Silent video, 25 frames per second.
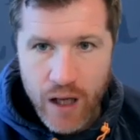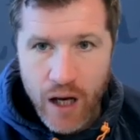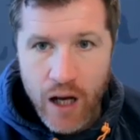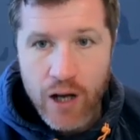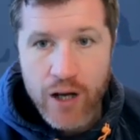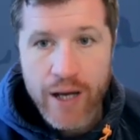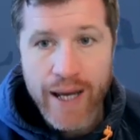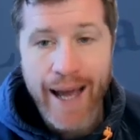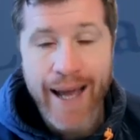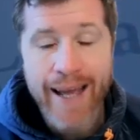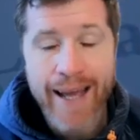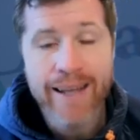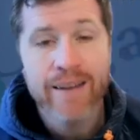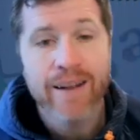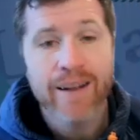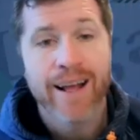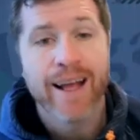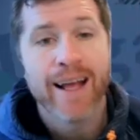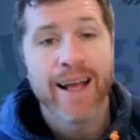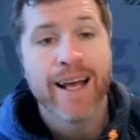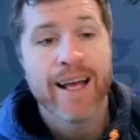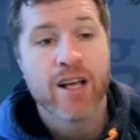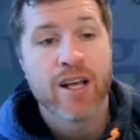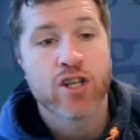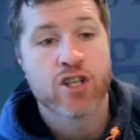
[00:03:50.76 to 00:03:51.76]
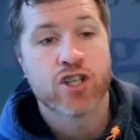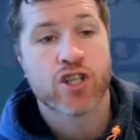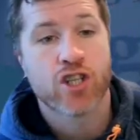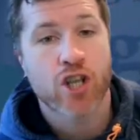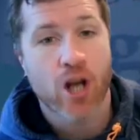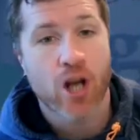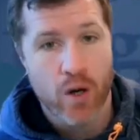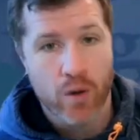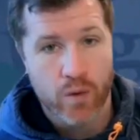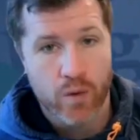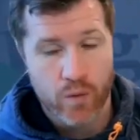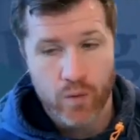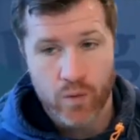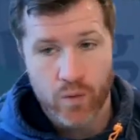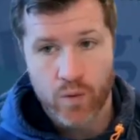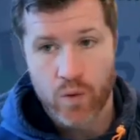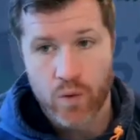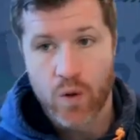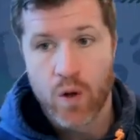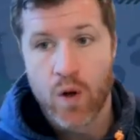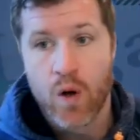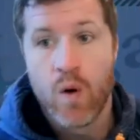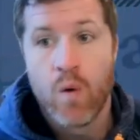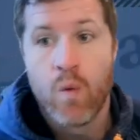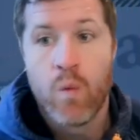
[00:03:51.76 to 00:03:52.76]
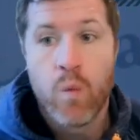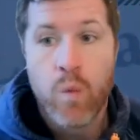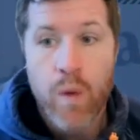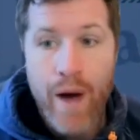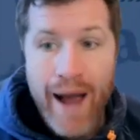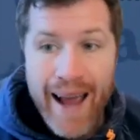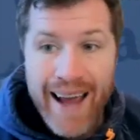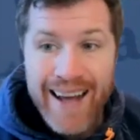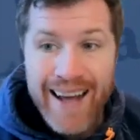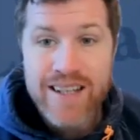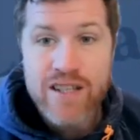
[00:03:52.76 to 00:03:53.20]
Okay, so where